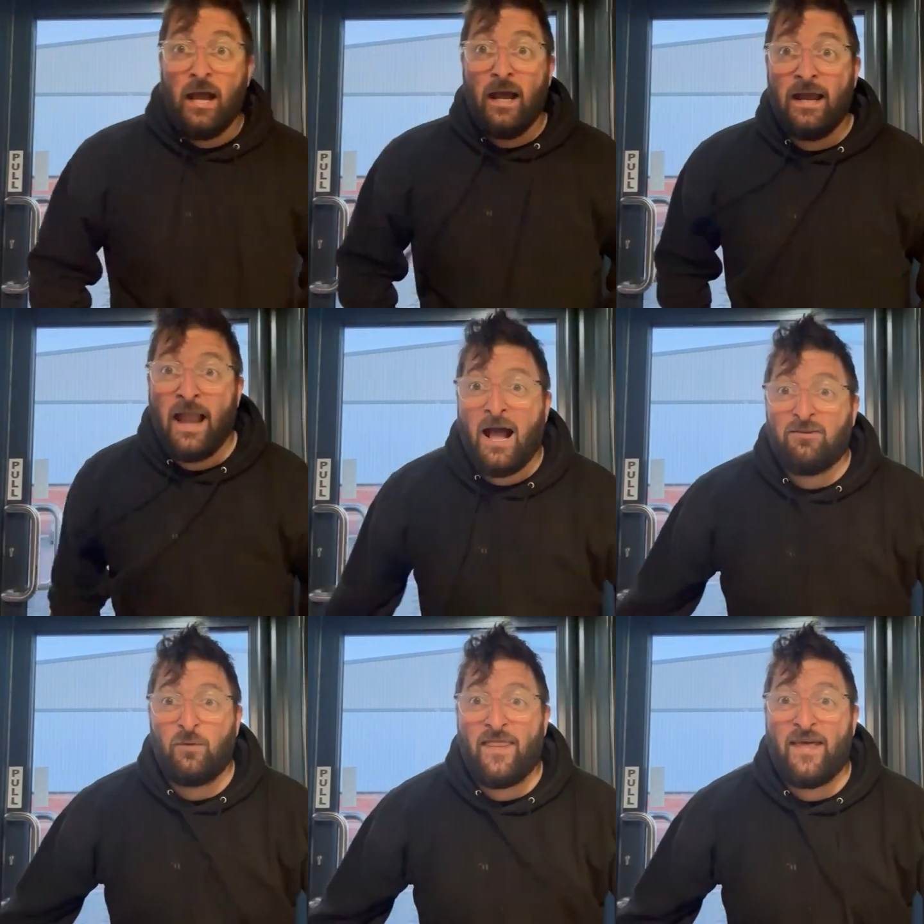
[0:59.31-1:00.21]
He
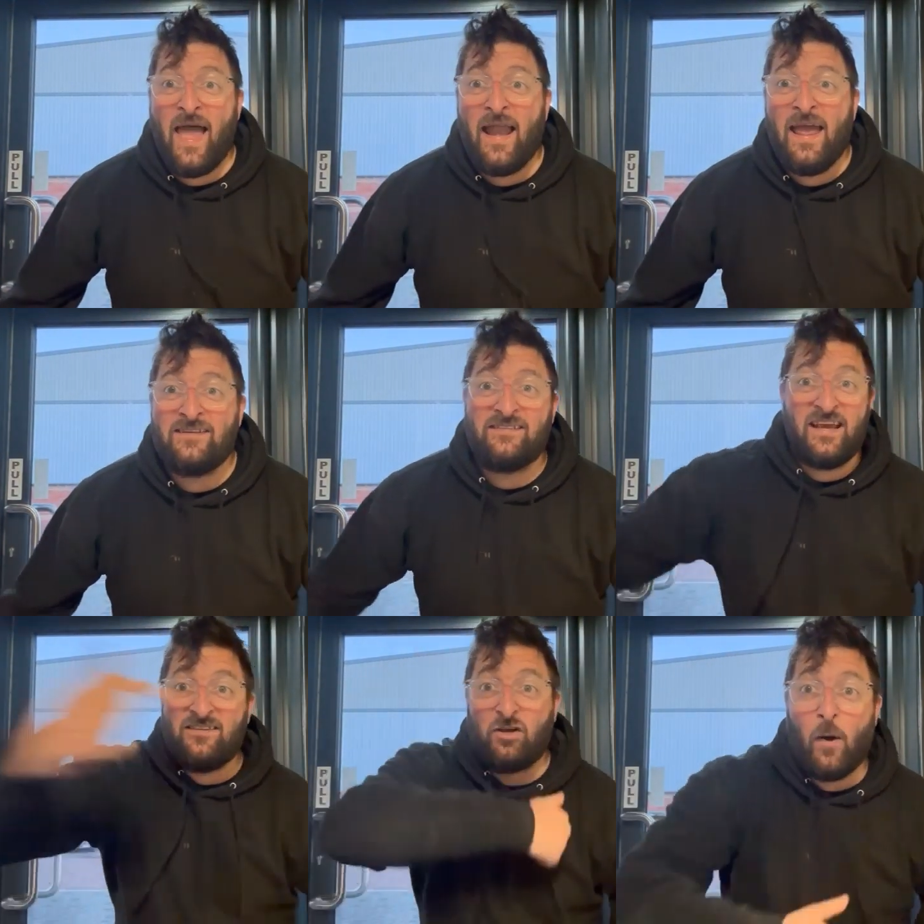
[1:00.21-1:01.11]
knows where the net is.
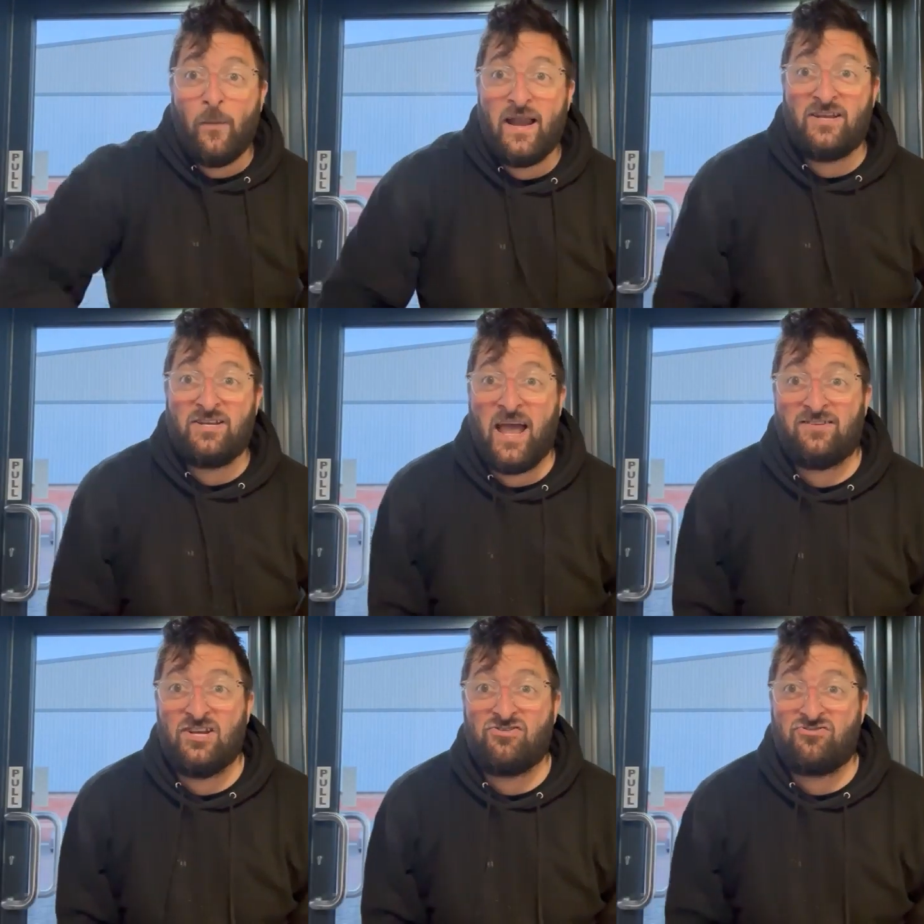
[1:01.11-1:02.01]
He's coming to
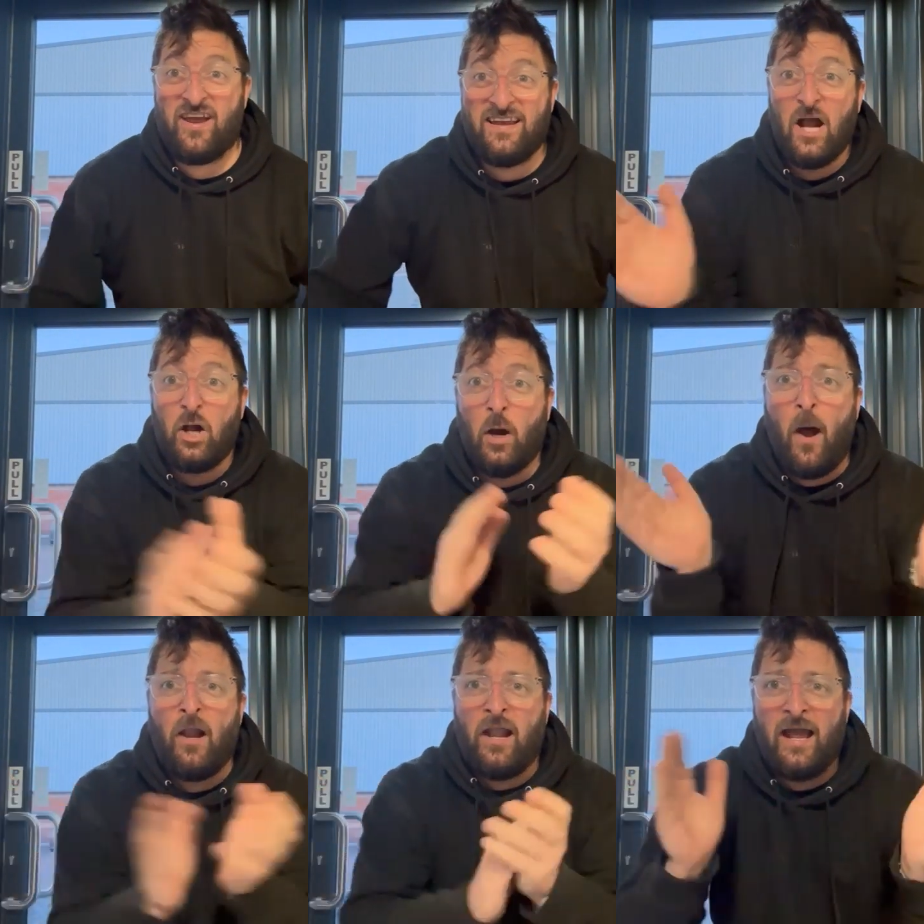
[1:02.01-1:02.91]
Chester-le-Street. Come
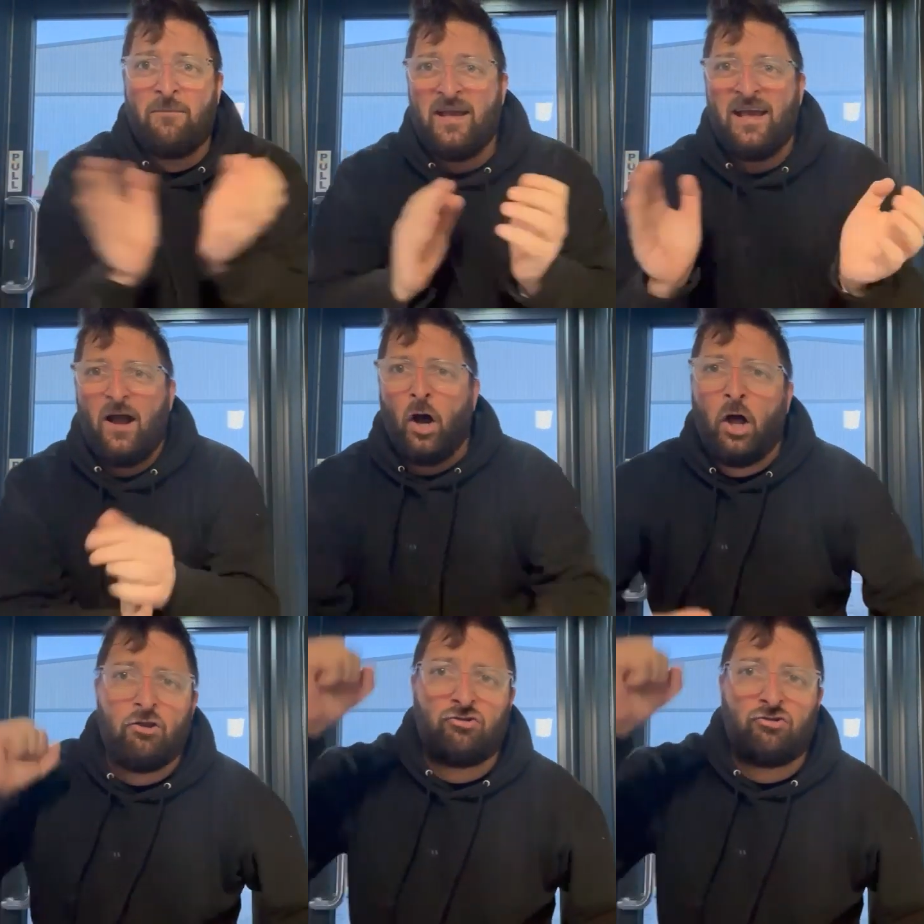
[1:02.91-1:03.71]
on, Liam. On the